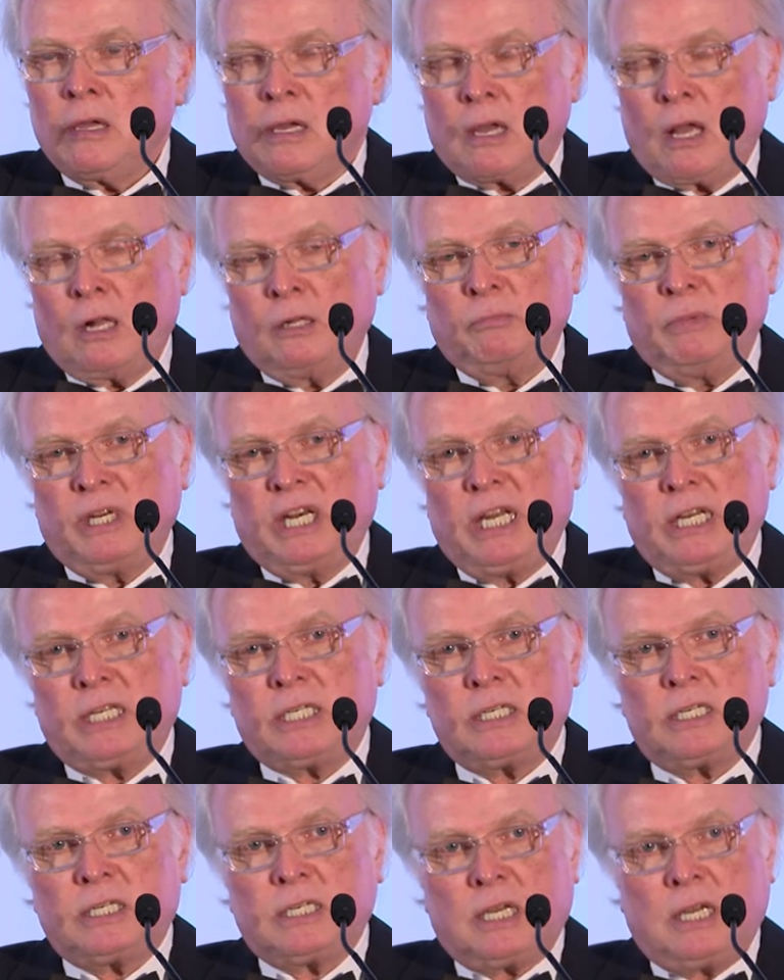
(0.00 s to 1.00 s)

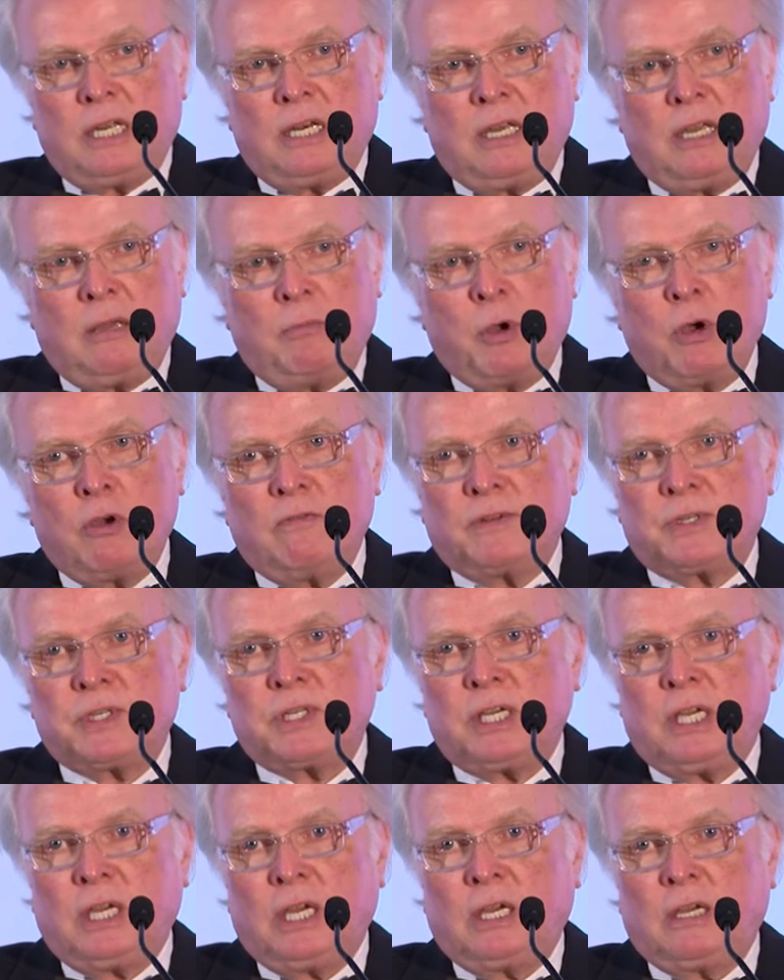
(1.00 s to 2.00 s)
culminated in him
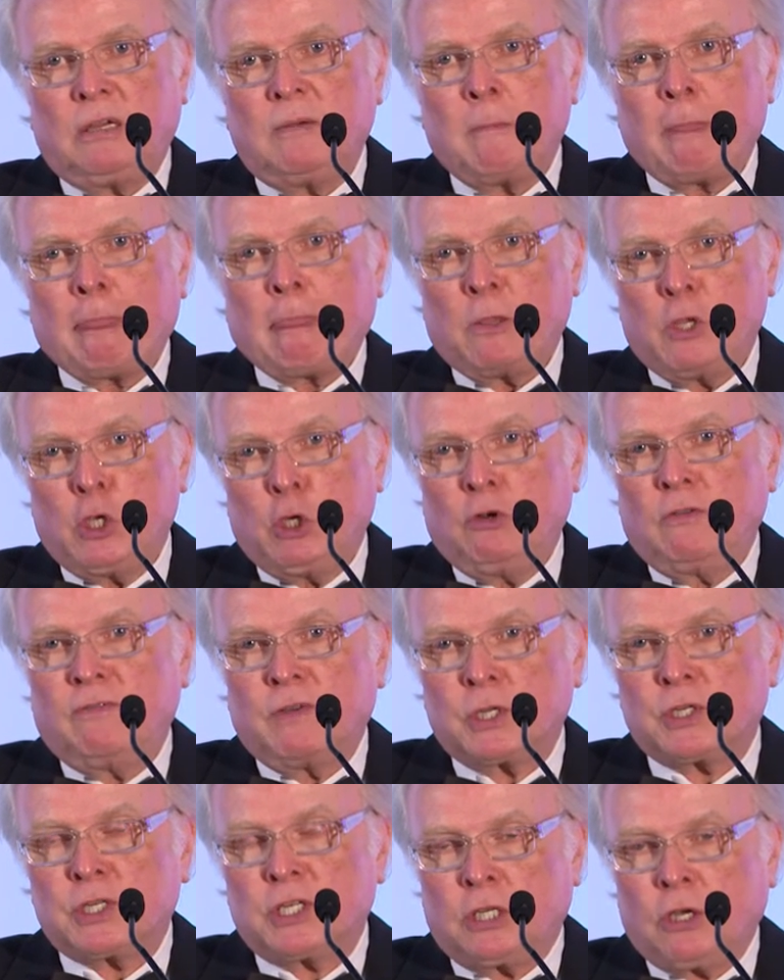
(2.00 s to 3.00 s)
overseeing the
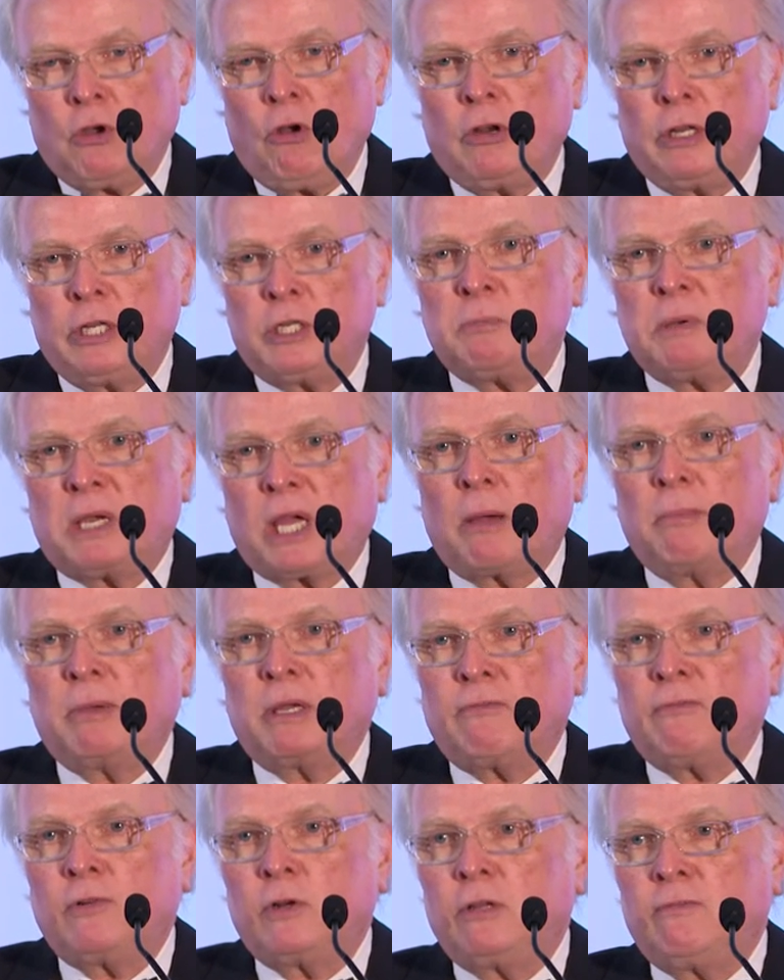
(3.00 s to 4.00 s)
University College
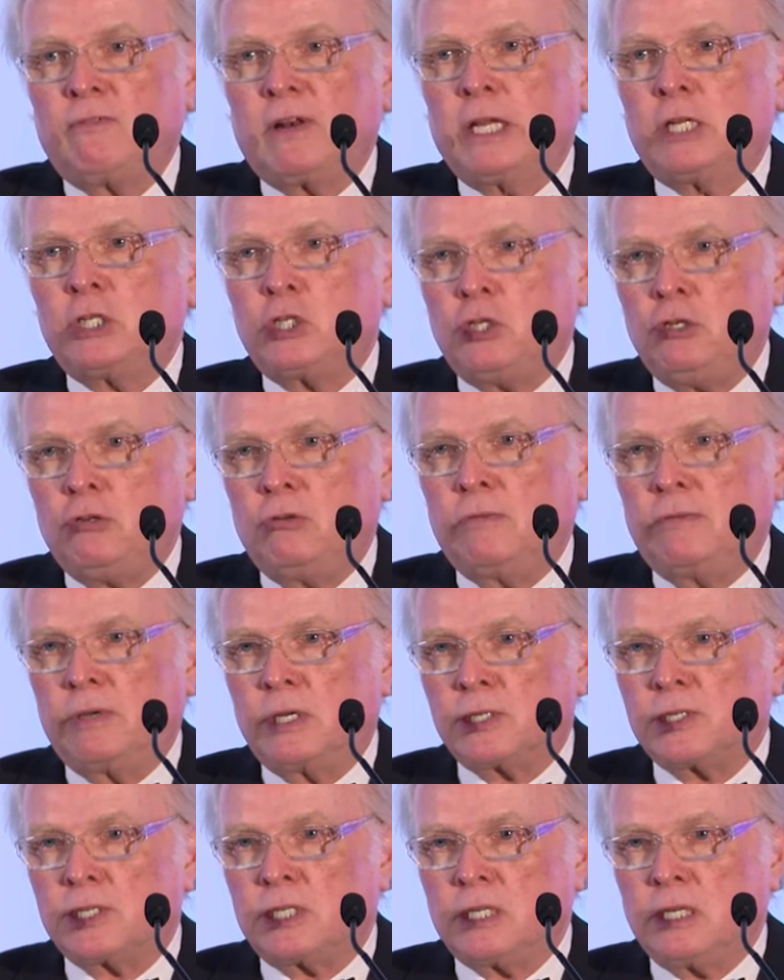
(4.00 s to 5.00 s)
becoming a fully fledged
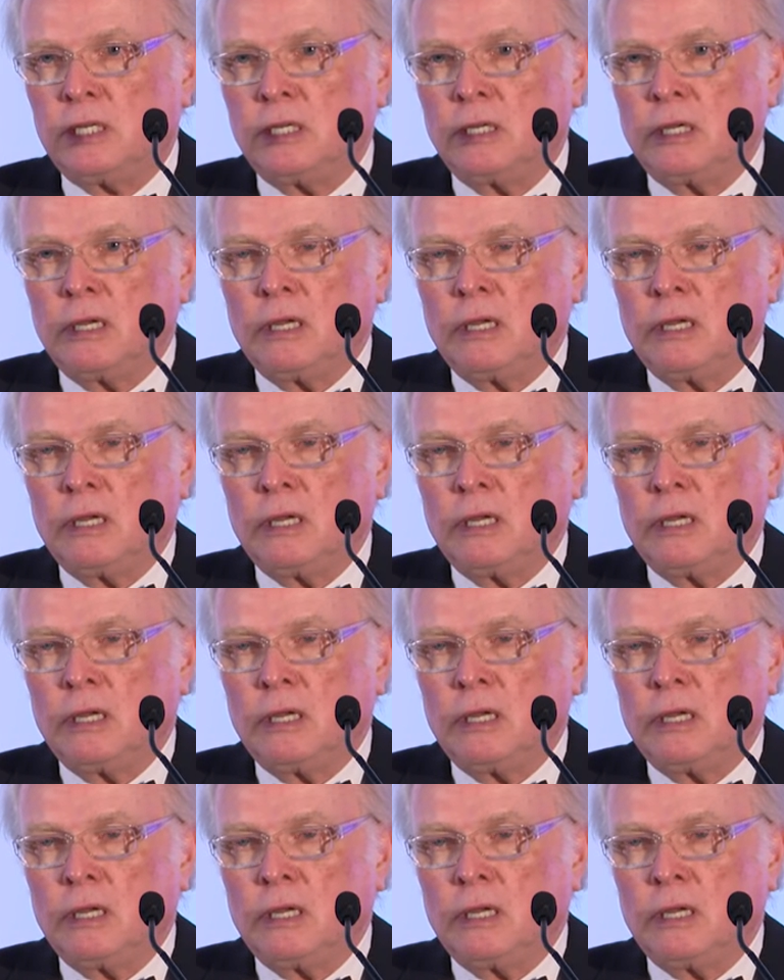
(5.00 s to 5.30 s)
university.